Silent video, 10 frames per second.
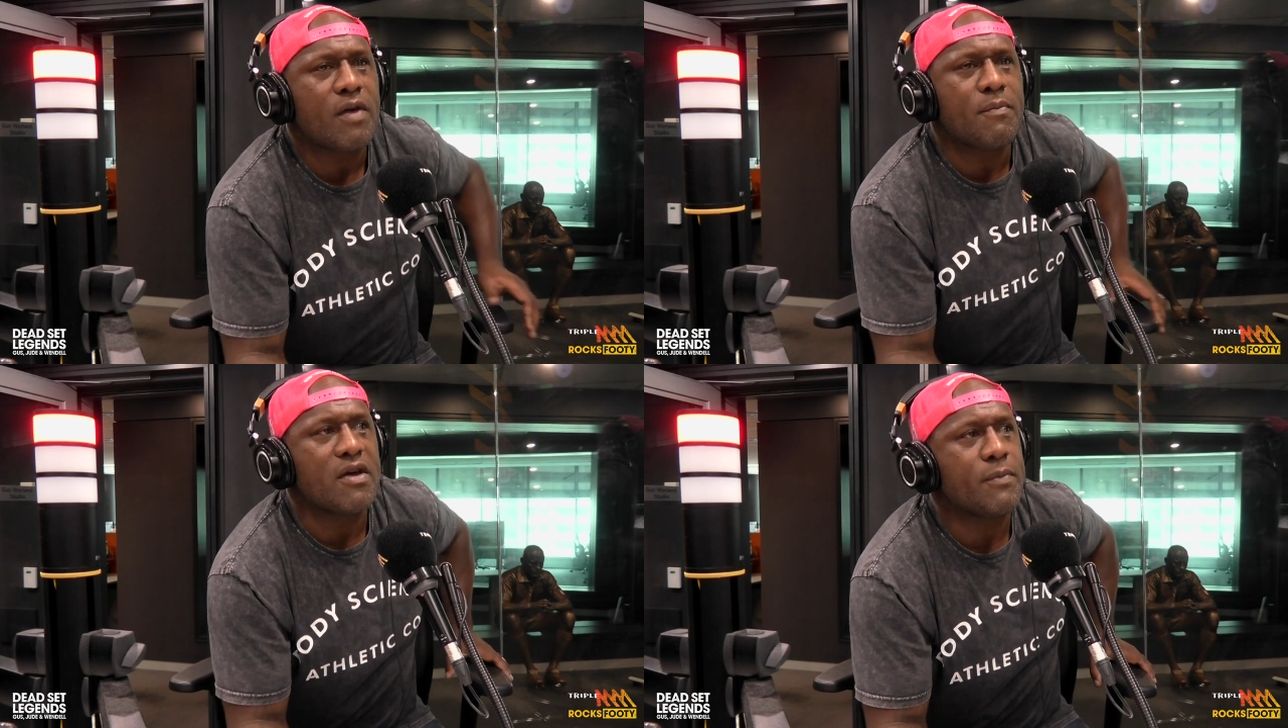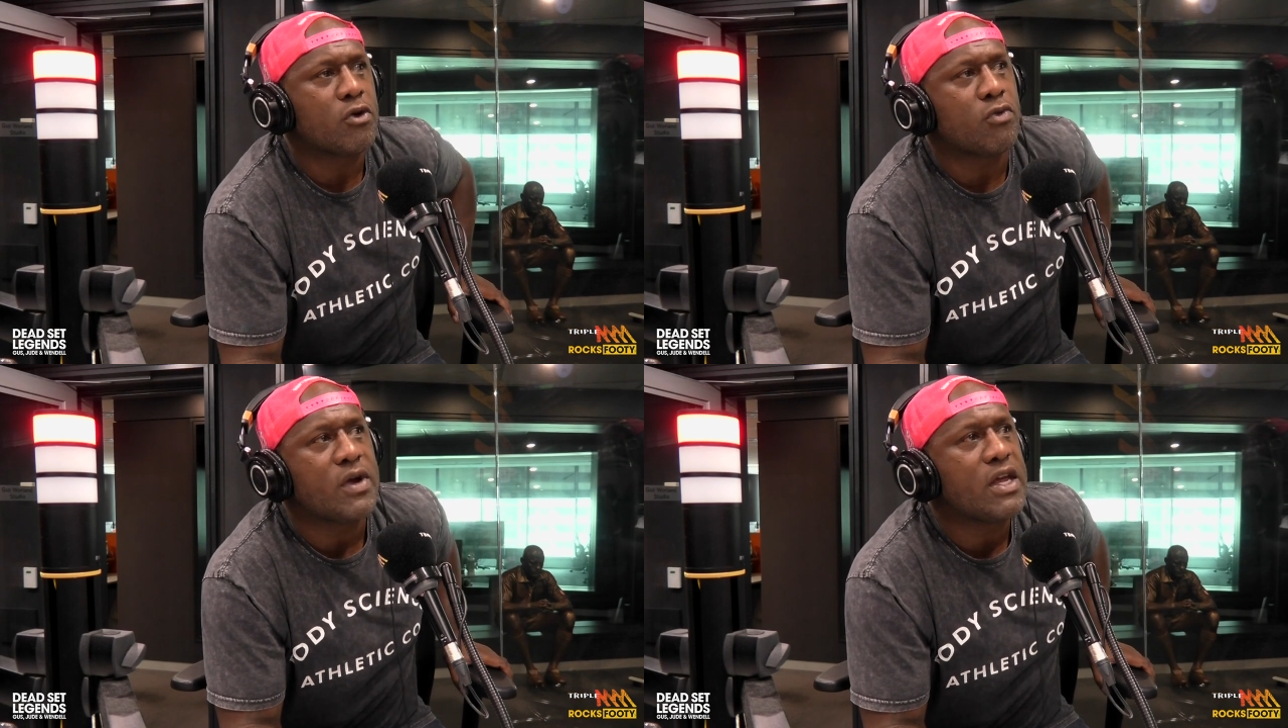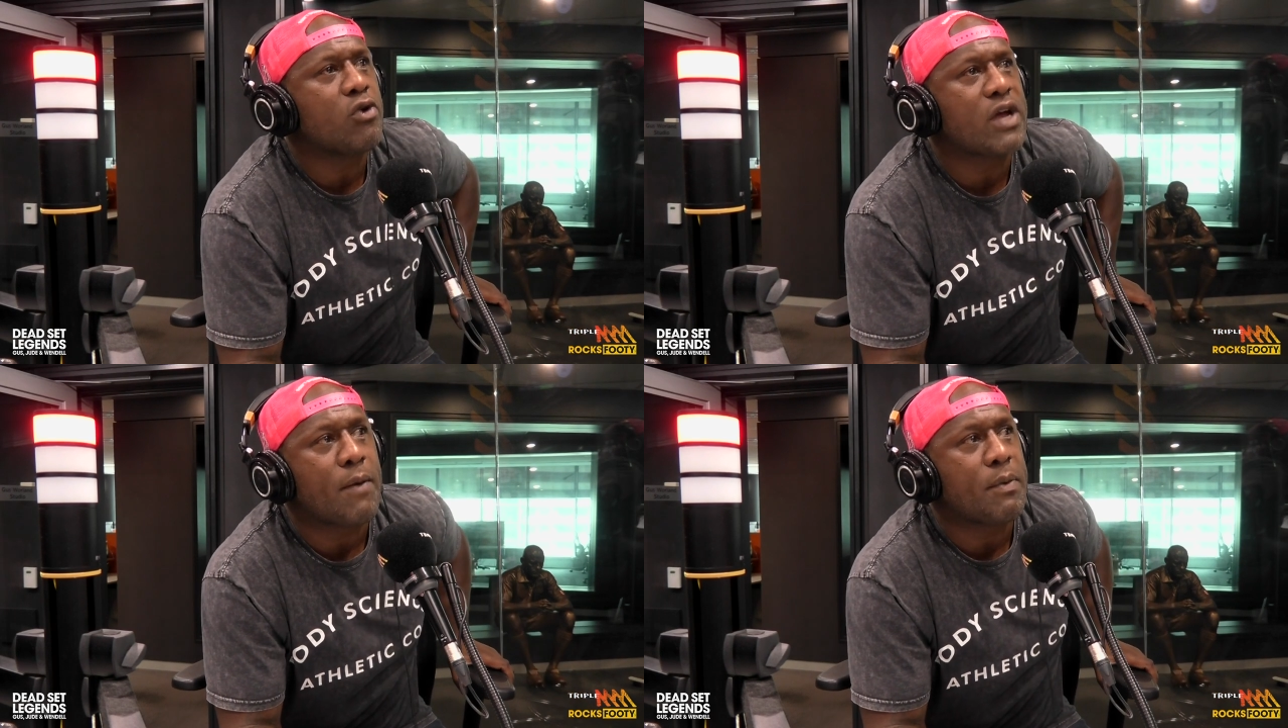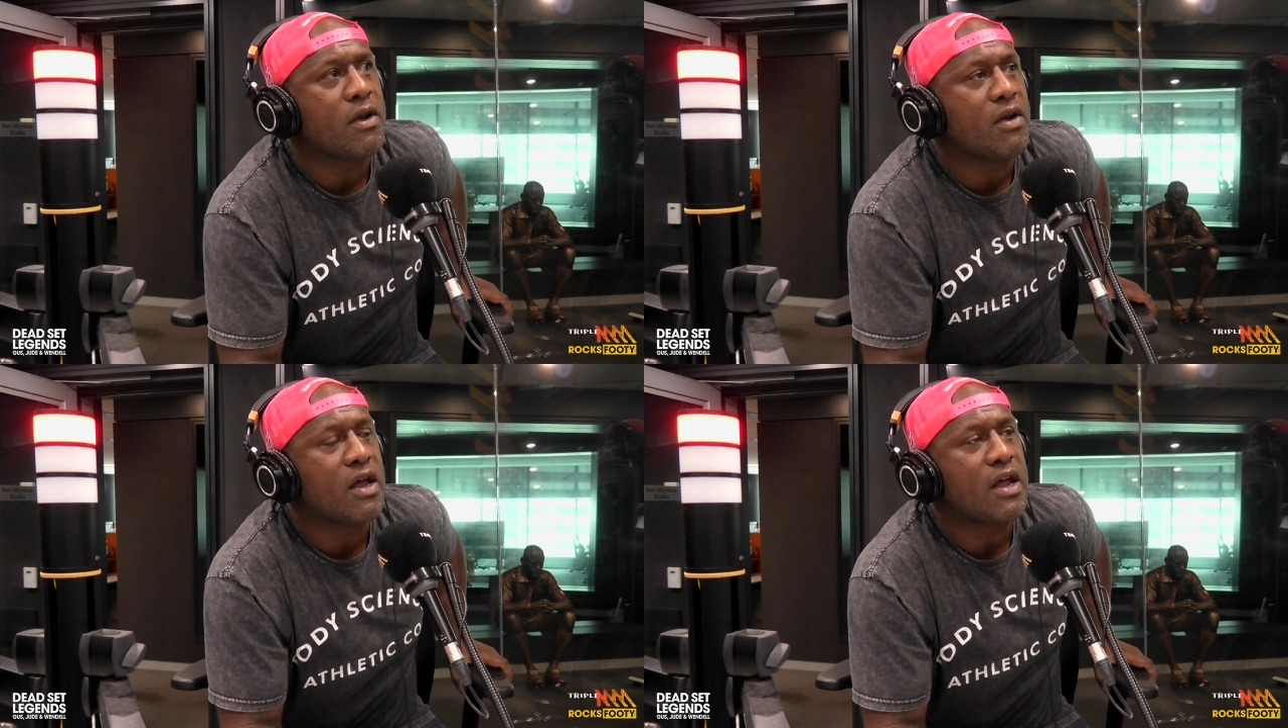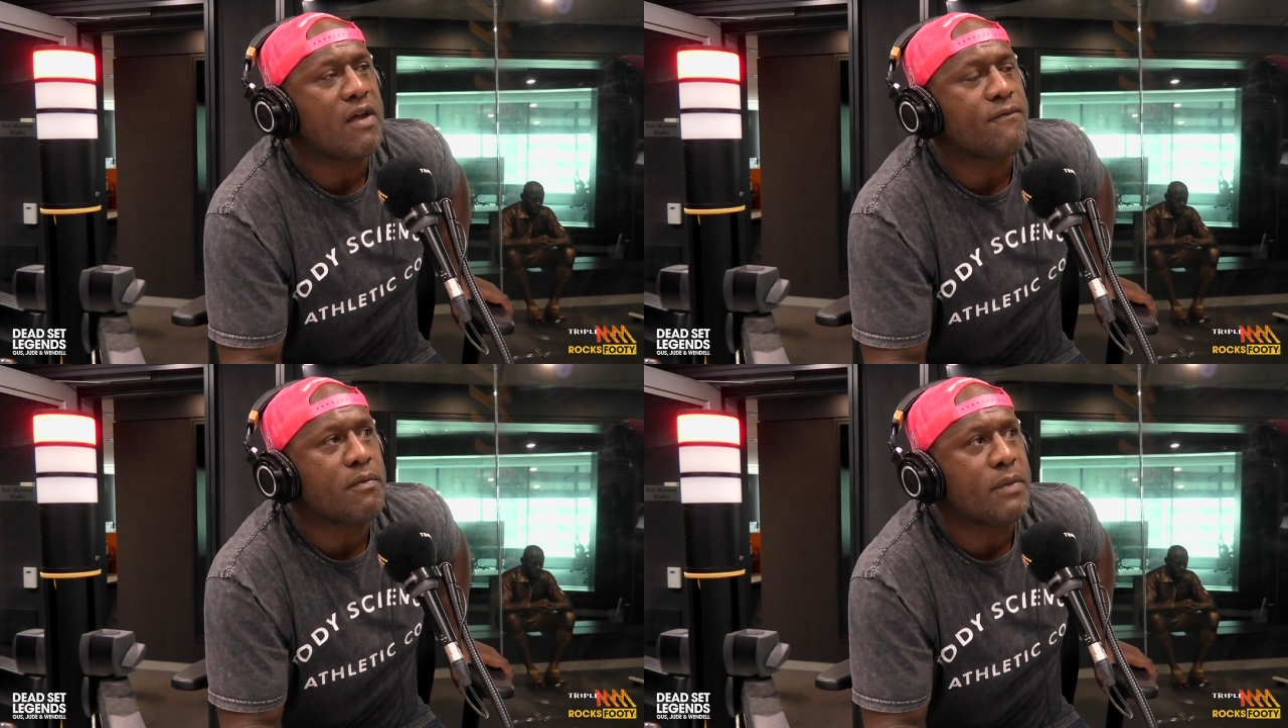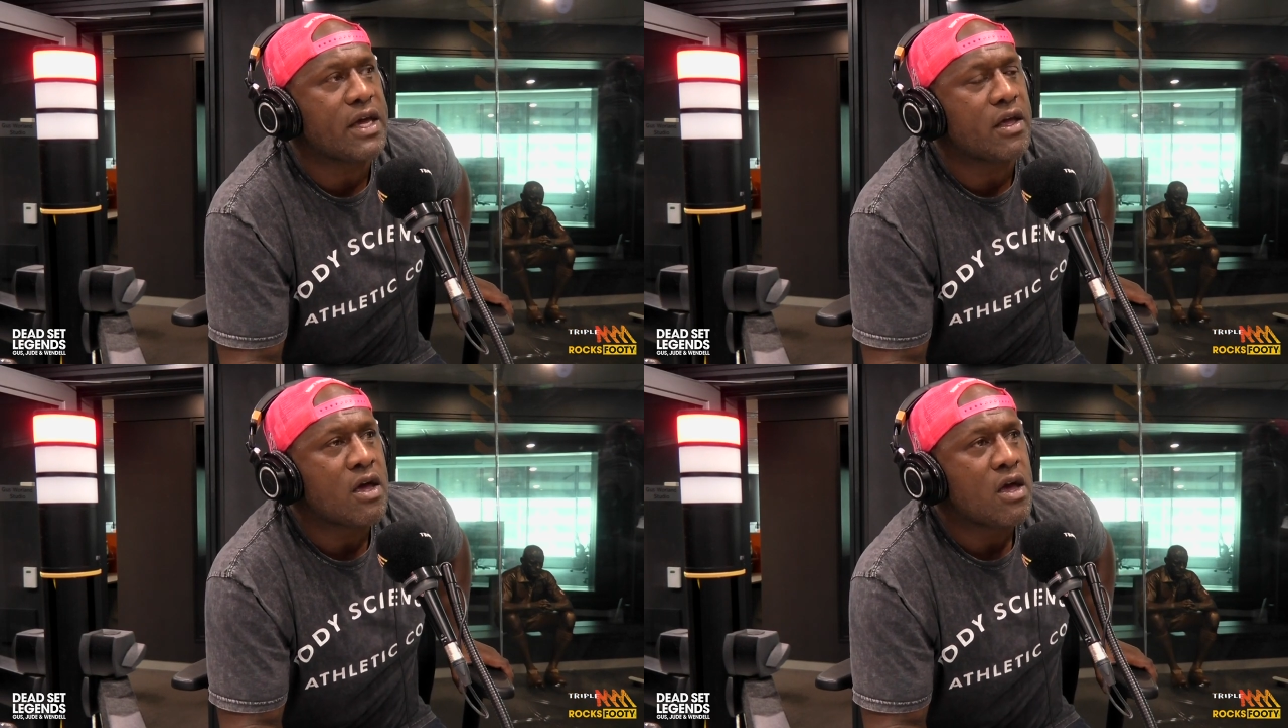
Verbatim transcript: unbelievable because when you look up, and for me,